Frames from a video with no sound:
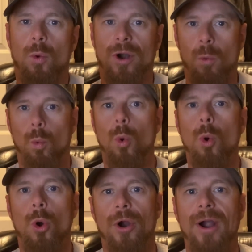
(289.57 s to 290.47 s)
at
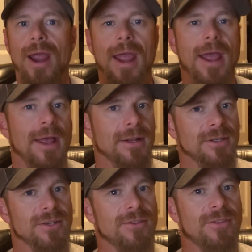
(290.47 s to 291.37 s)
war,
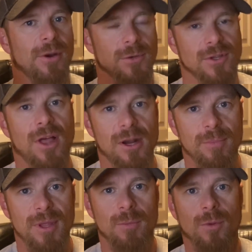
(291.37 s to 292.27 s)
and there was a lot of
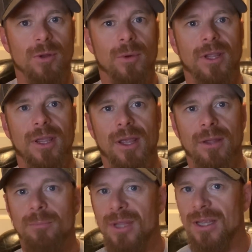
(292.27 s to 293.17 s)
people that were
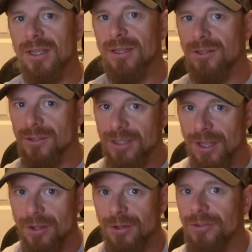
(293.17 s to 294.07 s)
being
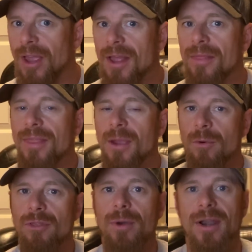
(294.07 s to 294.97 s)
killed, and they
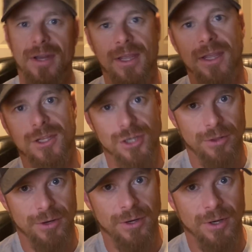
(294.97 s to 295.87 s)
were threatening each
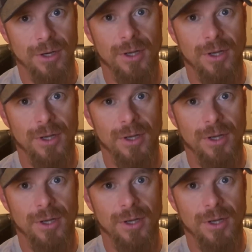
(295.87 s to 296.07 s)
other